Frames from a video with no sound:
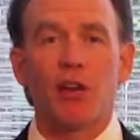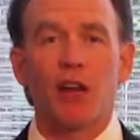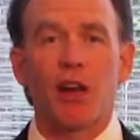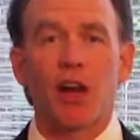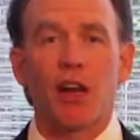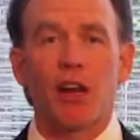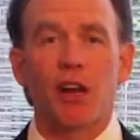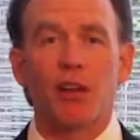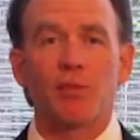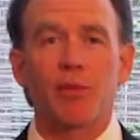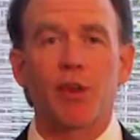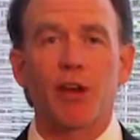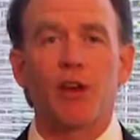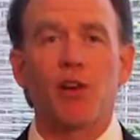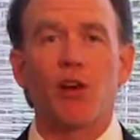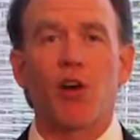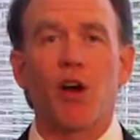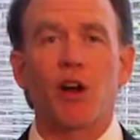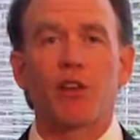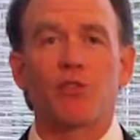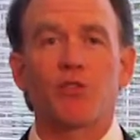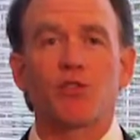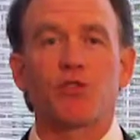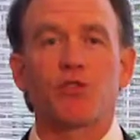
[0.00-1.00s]
column that
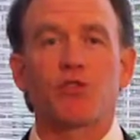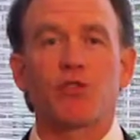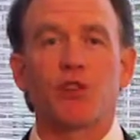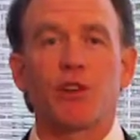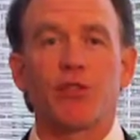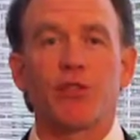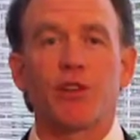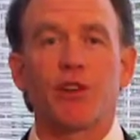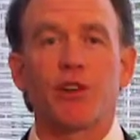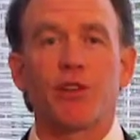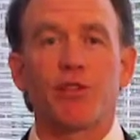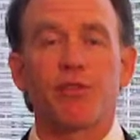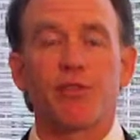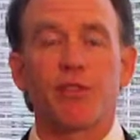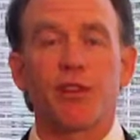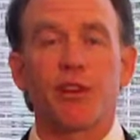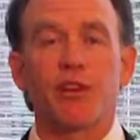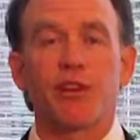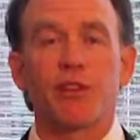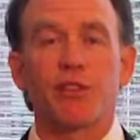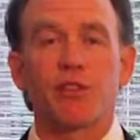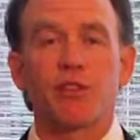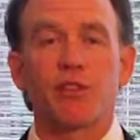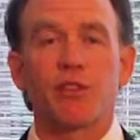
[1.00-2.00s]
causes nerve
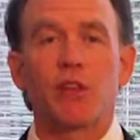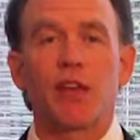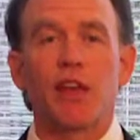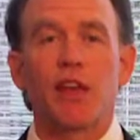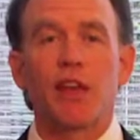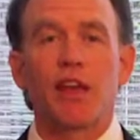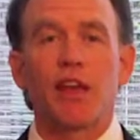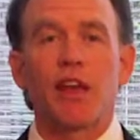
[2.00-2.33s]
interference.